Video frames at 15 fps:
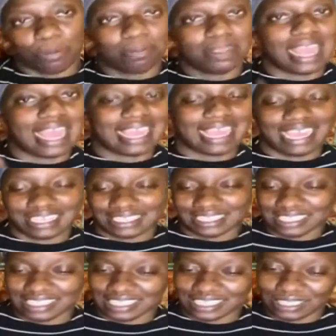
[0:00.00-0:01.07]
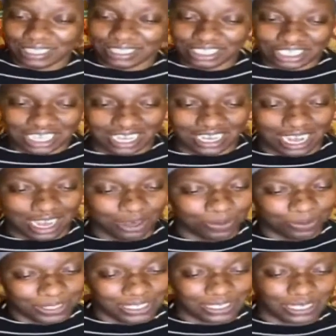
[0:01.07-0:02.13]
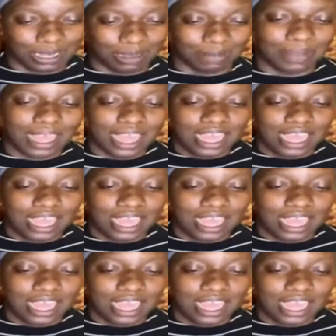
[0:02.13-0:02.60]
Black excellence, shout out or what's up.